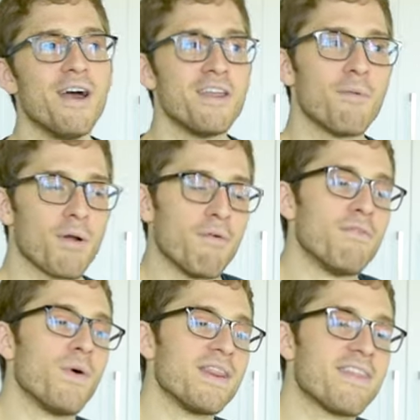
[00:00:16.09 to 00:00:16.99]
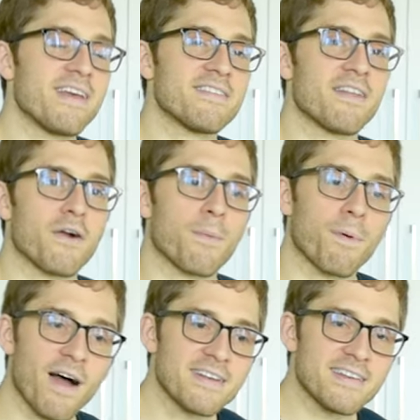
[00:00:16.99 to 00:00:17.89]
You want to avoid things that are
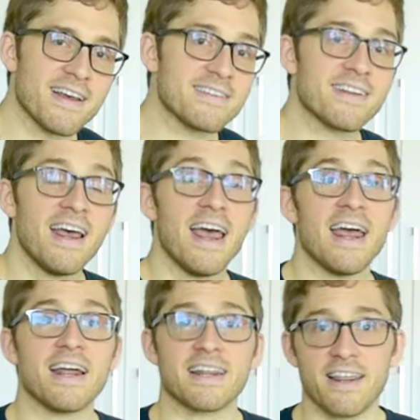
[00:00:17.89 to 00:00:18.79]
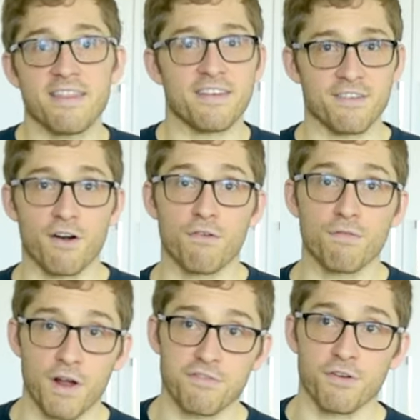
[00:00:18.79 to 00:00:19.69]
processed and get things that are
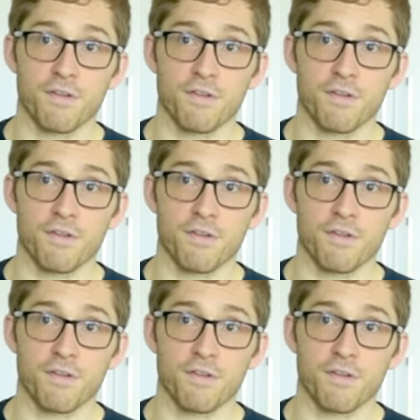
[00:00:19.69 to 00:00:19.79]
fresher,